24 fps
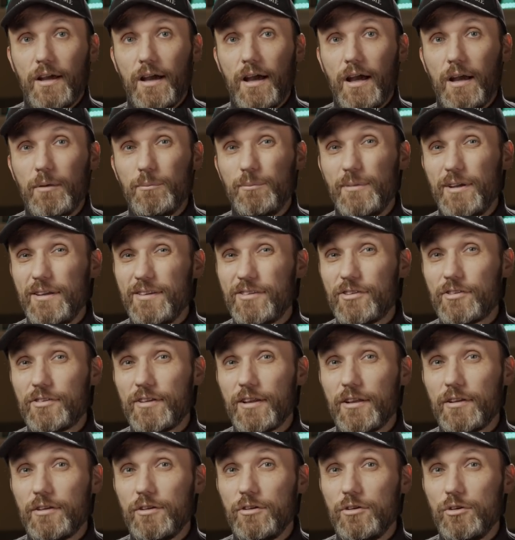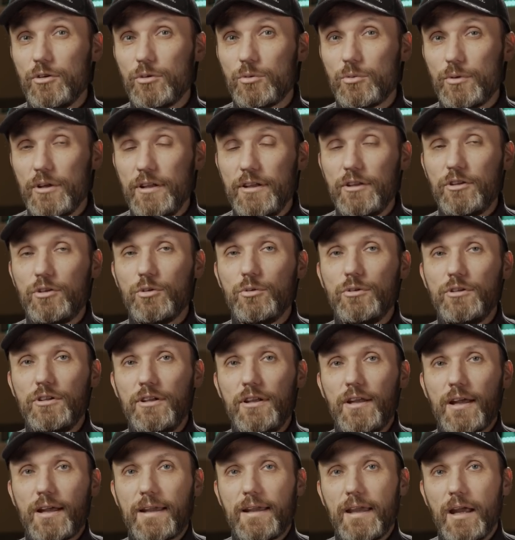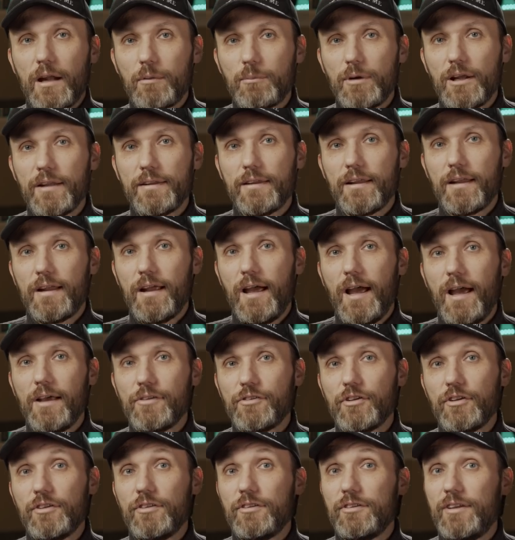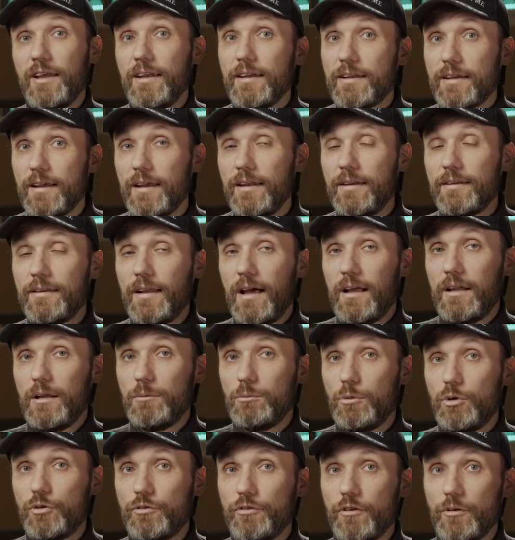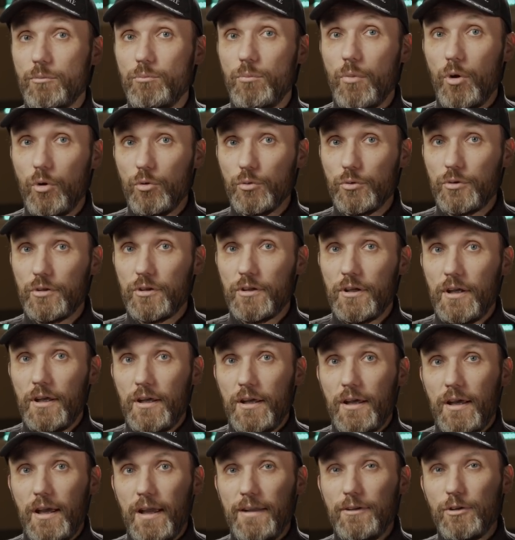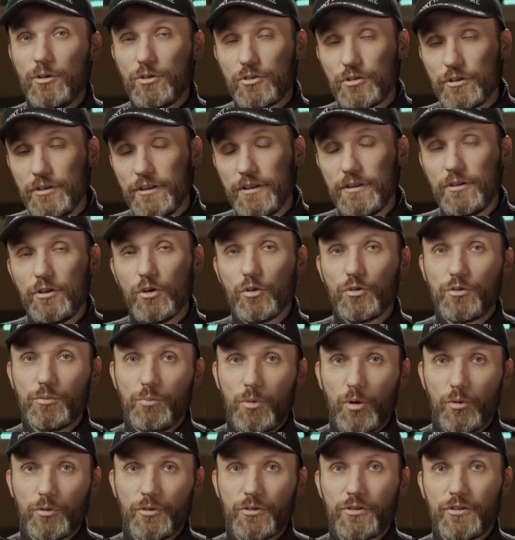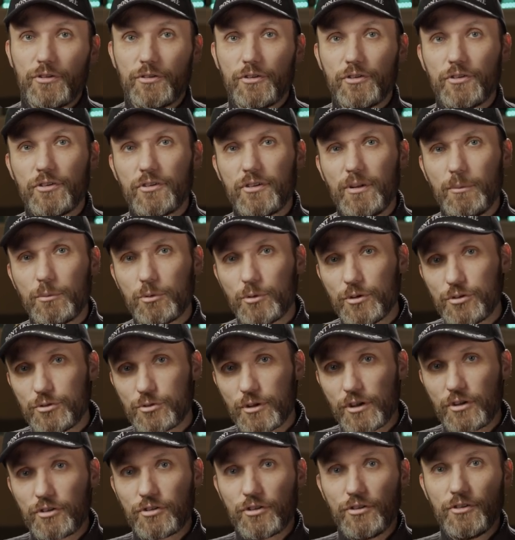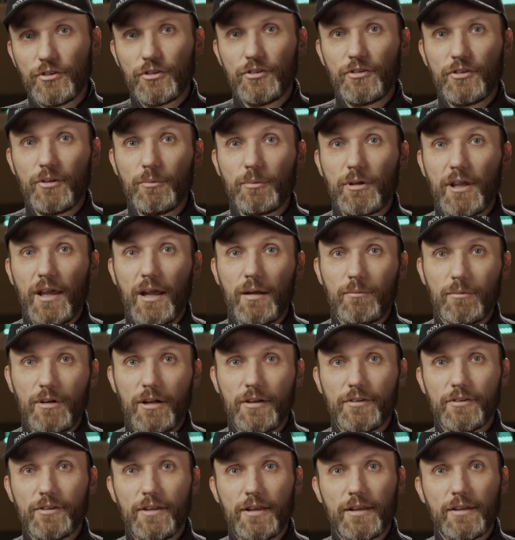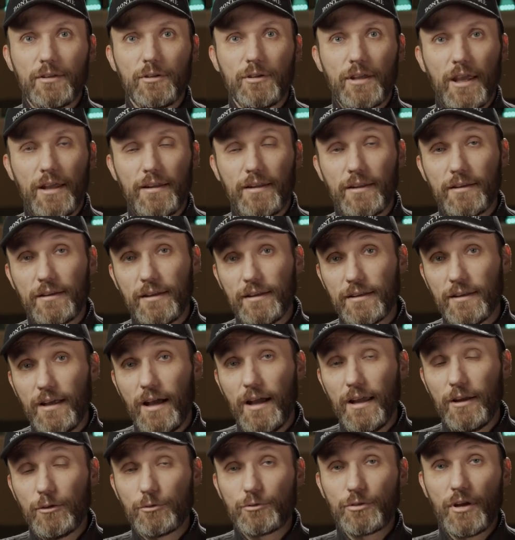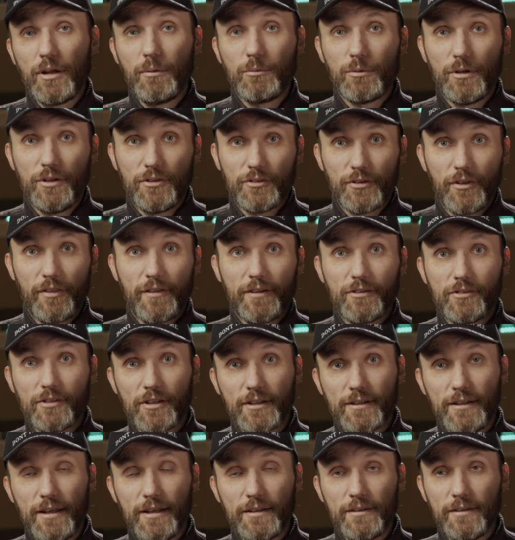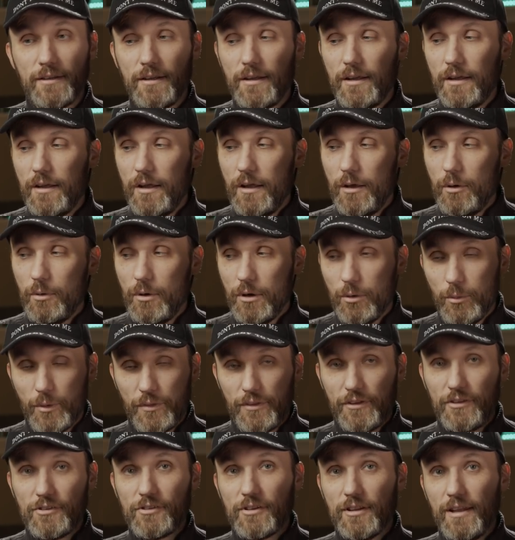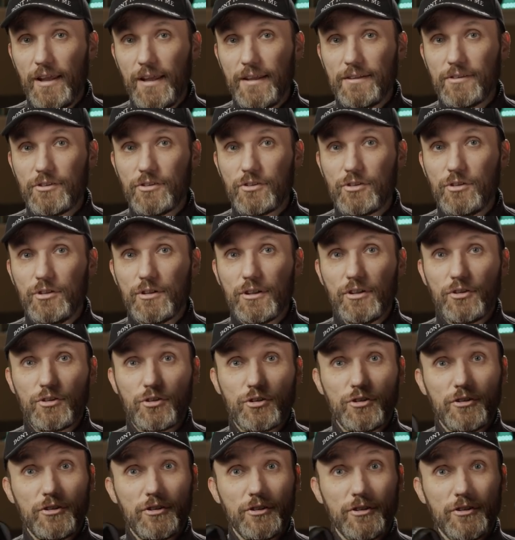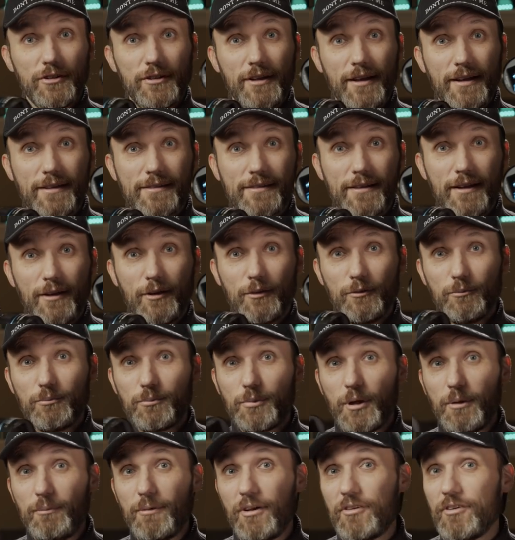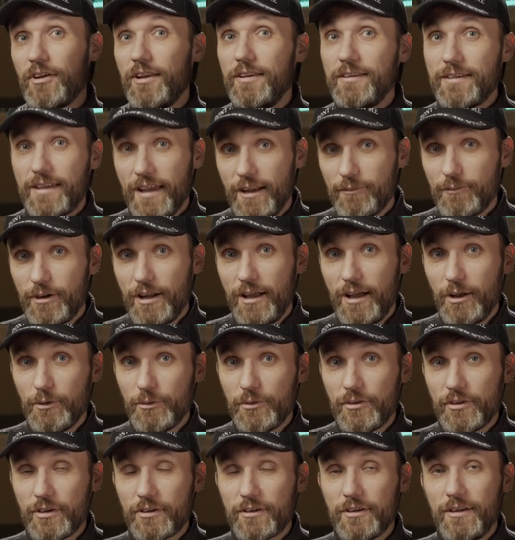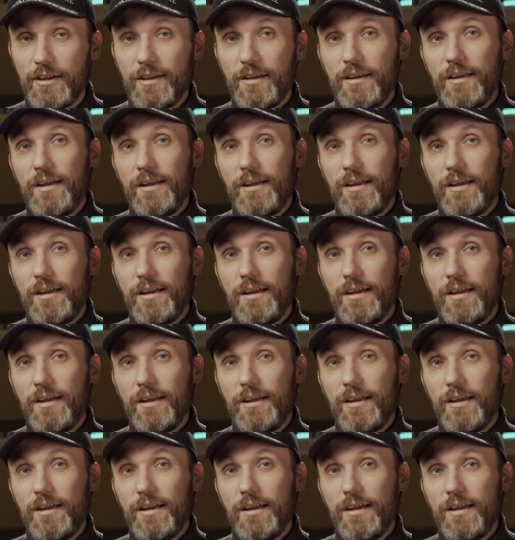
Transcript: uh, means that you really do need a camera that has a dedicated anamorphic mode. And usually those modes, there's some restrictions in some cameras, like you can't get higher frame rates and things like that. Well, with this lens, you can shoot, like I said, on pretty much any camera out there